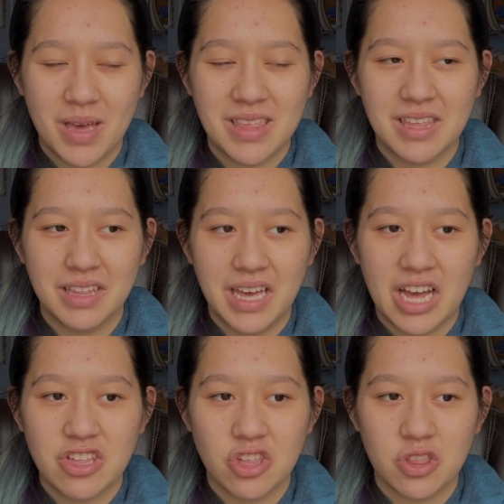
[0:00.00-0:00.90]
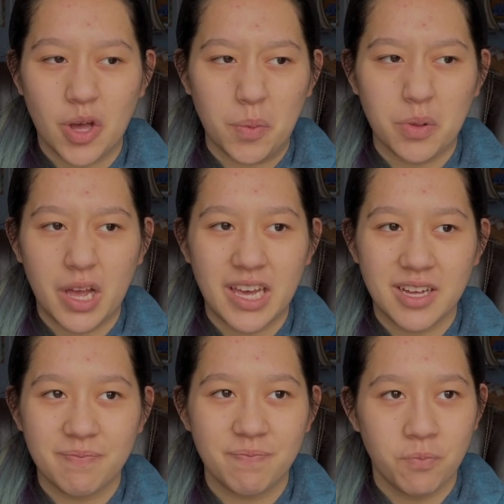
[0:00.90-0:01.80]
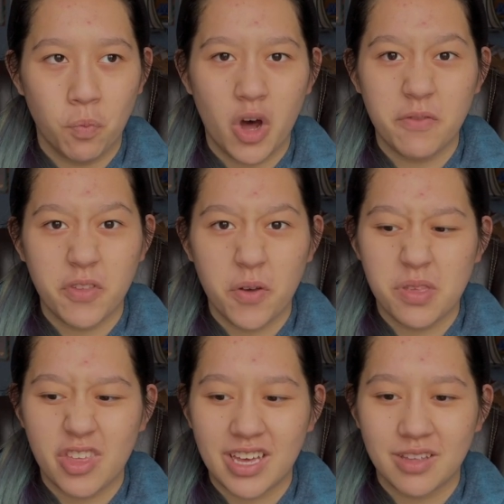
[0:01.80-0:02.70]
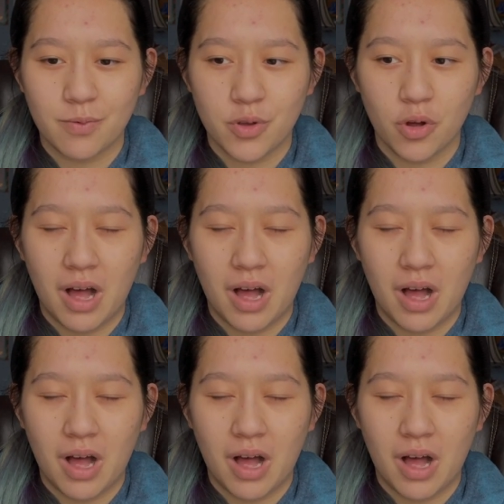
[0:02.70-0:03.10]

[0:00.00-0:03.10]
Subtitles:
Basically, I just don't like one of those things.